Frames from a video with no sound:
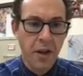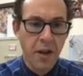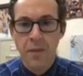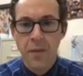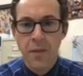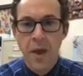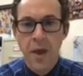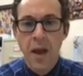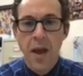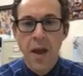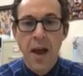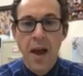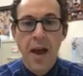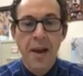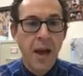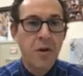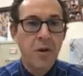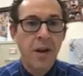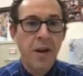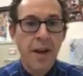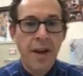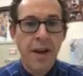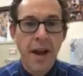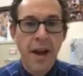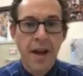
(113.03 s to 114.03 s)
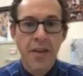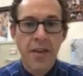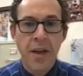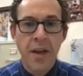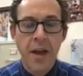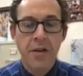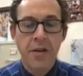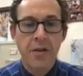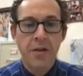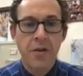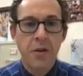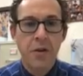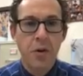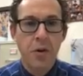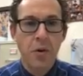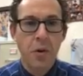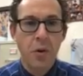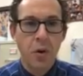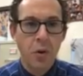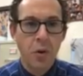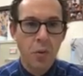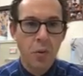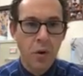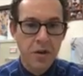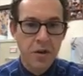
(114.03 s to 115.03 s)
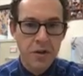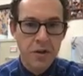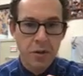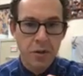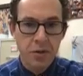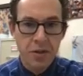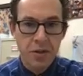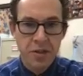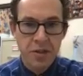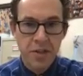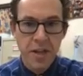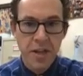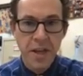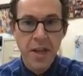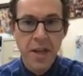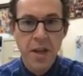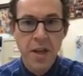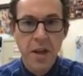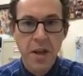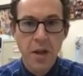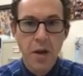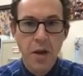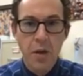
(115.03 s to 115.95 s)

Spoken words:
And again, when you connect that to what you see,